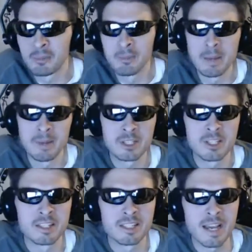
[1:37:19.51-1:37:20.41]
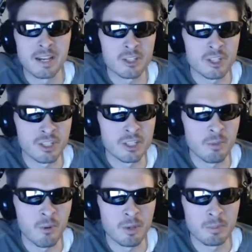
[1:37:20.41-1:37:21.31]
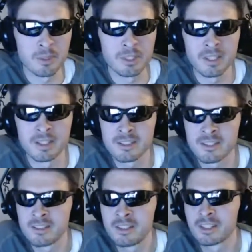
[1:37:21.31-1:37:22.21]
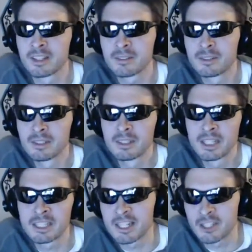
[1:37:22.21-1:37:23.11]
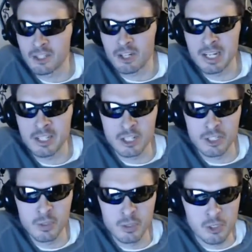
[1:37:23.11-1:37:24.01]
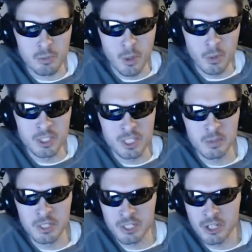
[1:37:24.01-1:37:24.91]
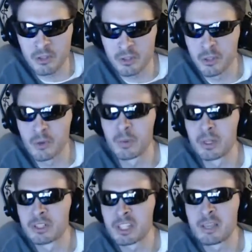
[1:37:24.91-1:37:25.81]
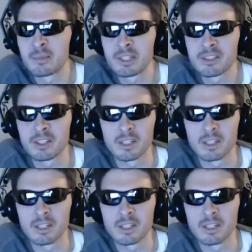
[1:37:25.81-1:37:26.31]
Maybe it's nostalgia at this point, but it, you know, it's that strategy too, because you can both see what each other are doing with your team, and it's like,